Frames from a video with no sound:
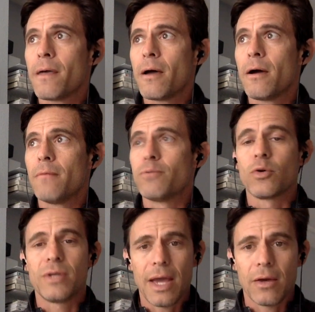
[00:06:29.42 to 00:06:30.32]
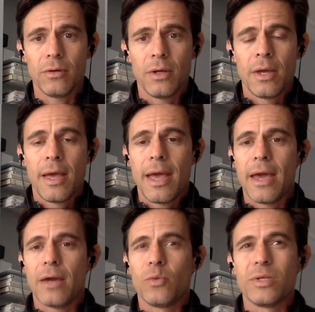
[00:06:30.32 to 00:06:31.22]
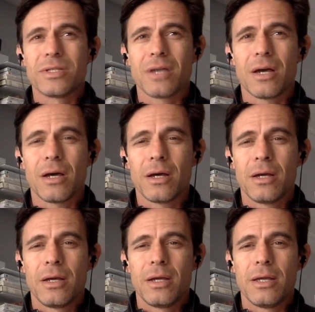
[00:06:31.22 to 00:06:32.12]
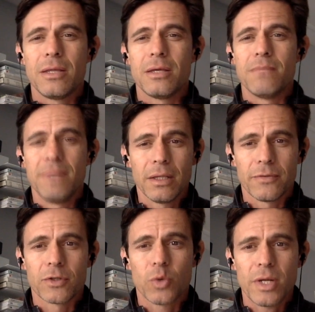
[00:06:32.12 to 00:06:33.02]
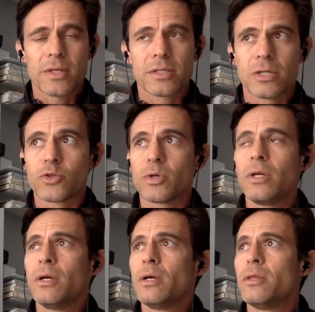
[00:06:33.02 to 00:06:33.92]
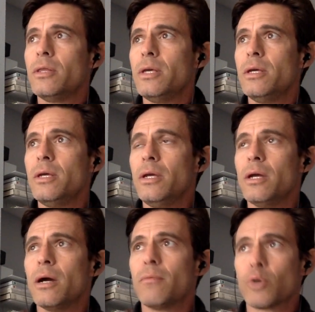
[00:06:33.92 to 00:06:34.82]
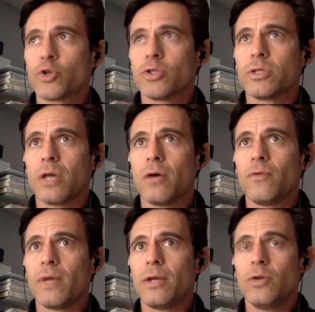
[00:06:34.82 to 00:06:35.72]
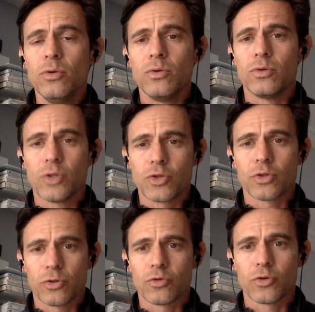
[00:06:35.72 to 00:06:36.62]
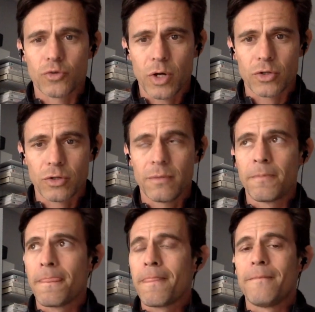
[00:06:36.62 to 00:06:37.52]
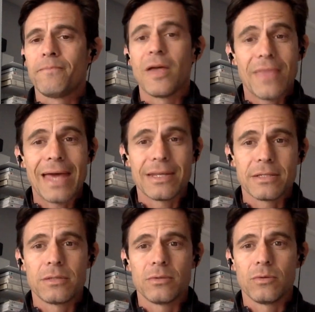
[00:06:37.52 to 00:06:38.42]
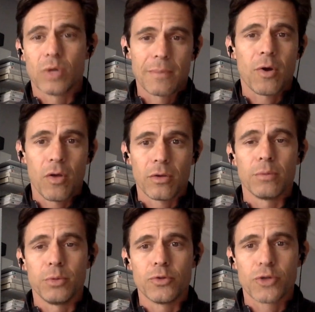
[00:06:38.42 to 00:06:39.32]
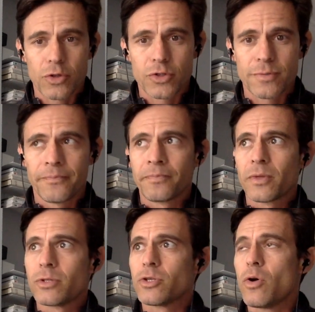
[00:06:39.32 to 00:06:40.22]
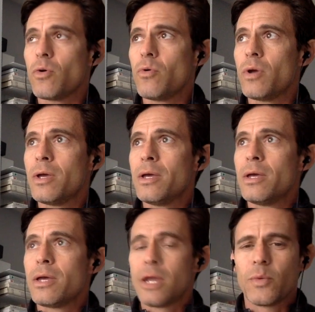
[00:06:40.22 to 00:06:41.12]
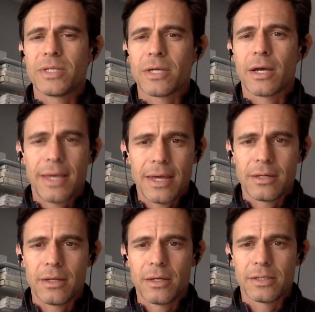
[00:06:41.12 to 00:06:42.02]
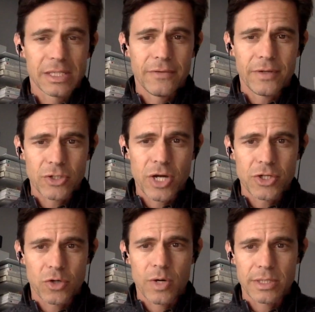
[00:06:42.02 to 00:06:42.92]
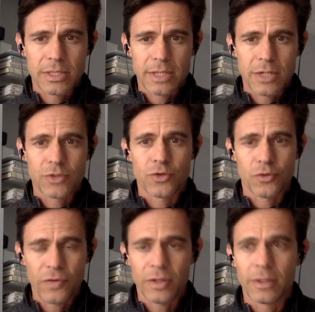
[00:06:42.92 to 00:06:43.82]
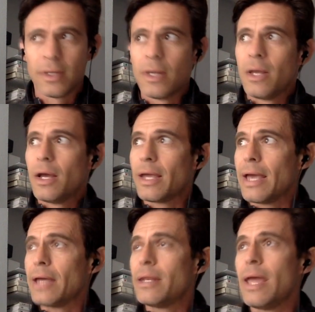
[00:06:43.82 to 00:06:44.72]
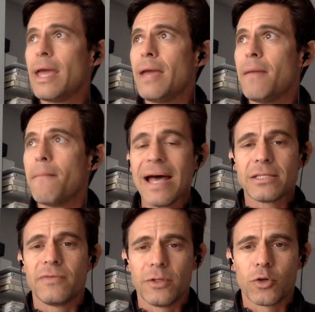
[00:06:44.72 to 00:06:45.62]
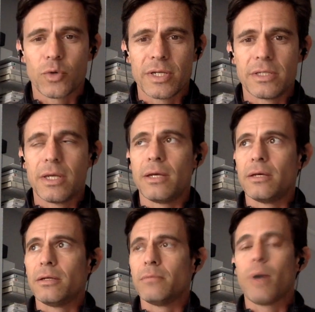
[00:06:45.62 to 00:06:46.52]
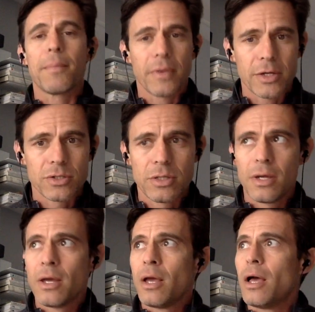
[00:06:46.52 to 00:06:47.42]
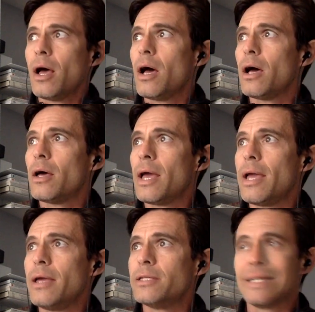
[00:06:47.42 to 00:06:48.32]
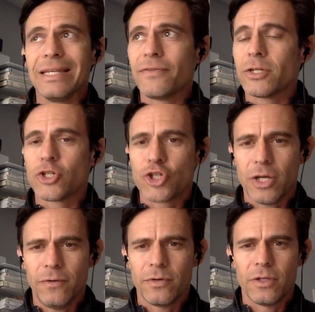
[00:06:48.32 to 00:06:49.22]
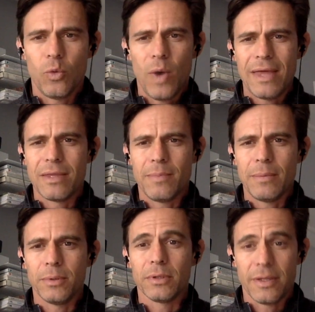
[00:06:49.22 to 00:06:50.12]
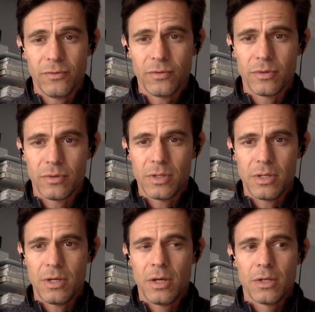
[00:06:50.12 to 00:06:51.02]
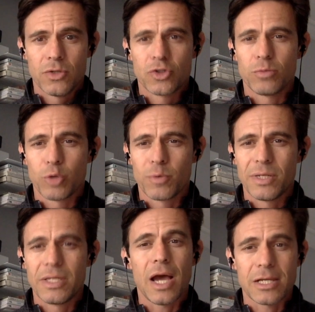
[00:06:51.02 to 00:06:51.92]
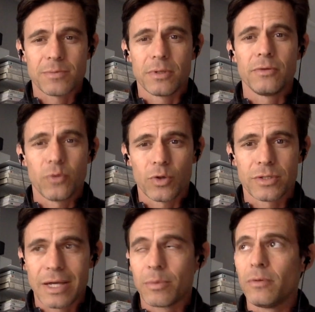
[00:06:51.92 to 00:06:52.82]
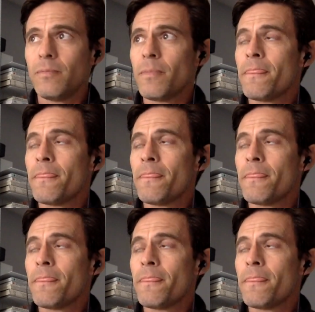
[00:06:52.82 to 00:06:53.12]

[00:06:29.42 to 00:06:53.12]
uh, broke down. And we saw in the middle of the 20th century the emergence of a new social control structure, and that is what I'm calling the Blue Church. So here we saw again a significant change across the entire social field. Again, a massive increase in population, uh, a significant shift in the way that people lived, the suburban diaspora, for example,